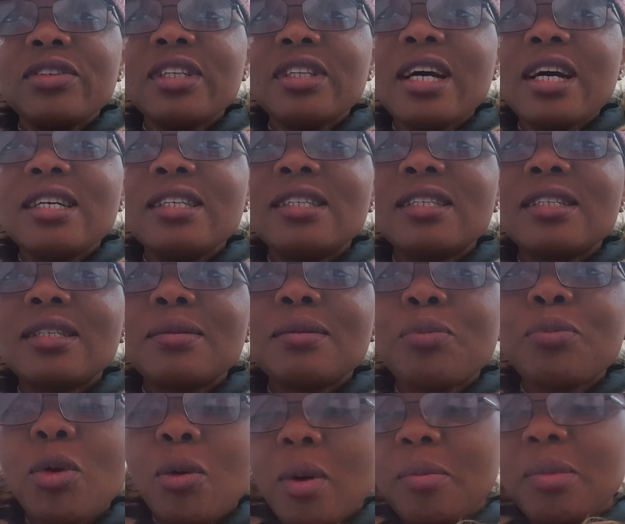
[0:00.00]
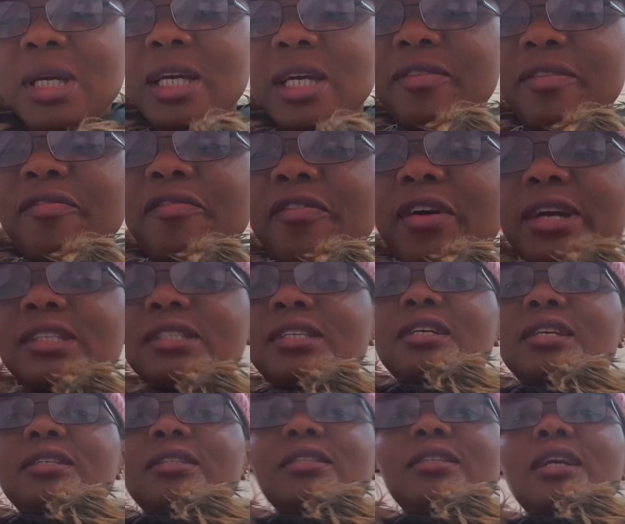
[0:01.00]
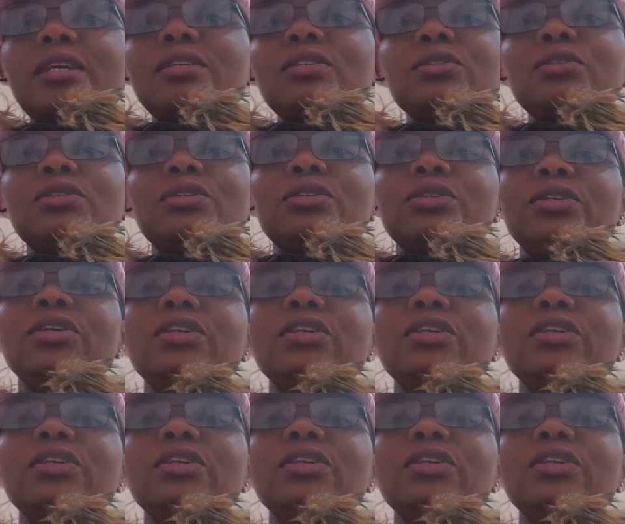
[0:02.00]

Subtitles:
that it's probably infected. I don't know.